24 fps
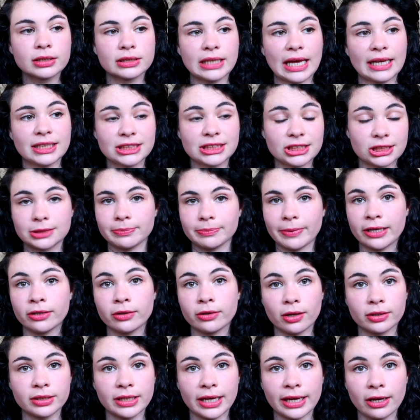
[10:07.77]
and just spend
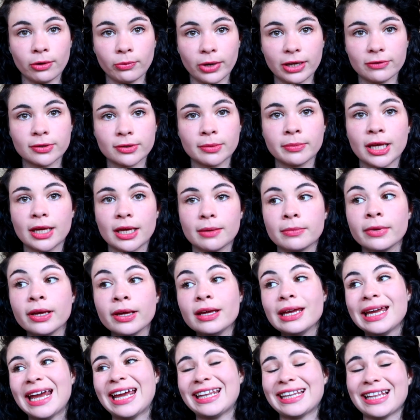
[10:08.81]
all day away from him.
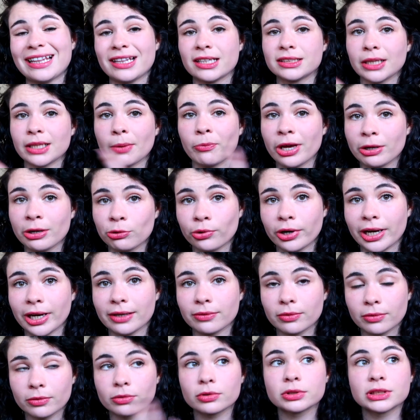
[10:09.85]
And then
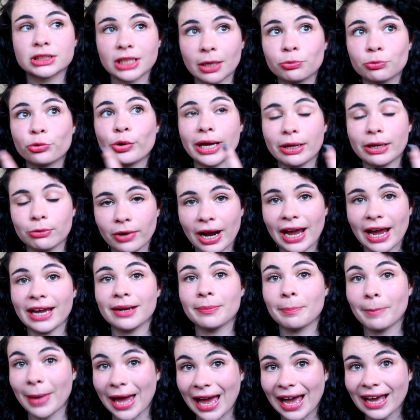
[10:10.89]
the subway
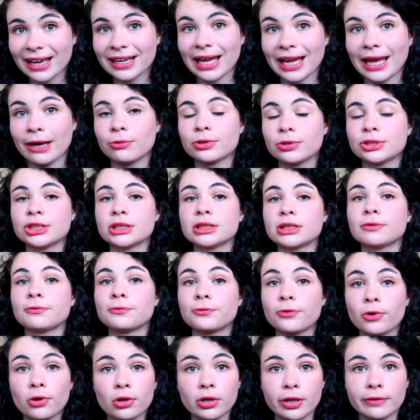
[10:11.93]
ride back, I was just
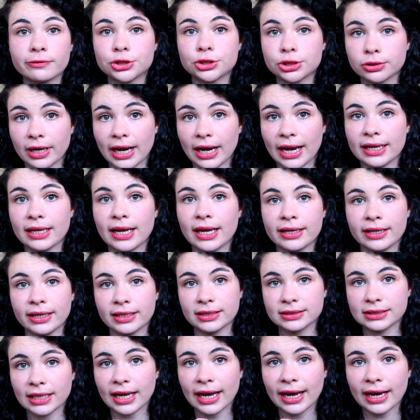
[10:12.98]
full of dread and
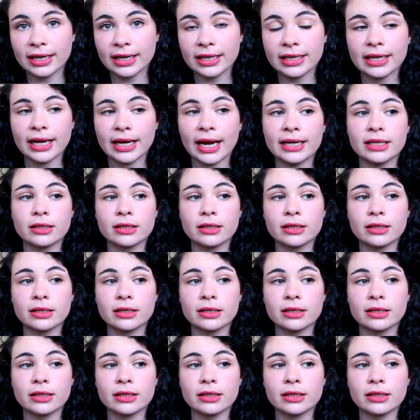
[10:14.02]
anxiety. I